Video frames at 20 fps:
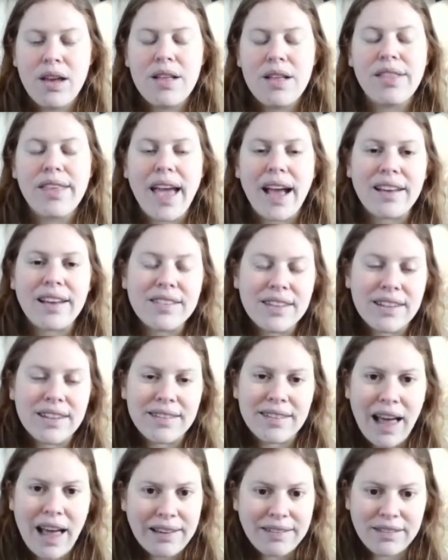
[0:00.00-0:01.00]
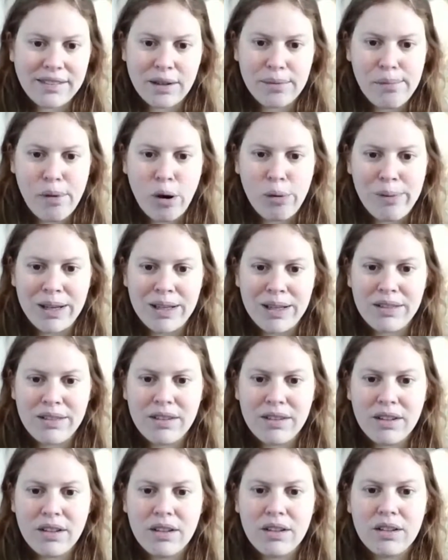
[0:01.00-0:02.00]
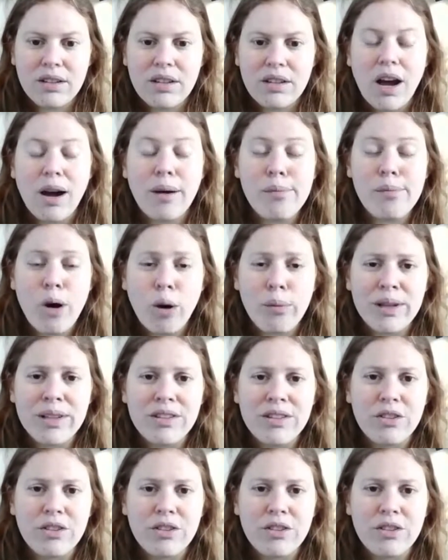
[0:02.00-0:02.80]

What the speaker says: The Exodus lasted a moment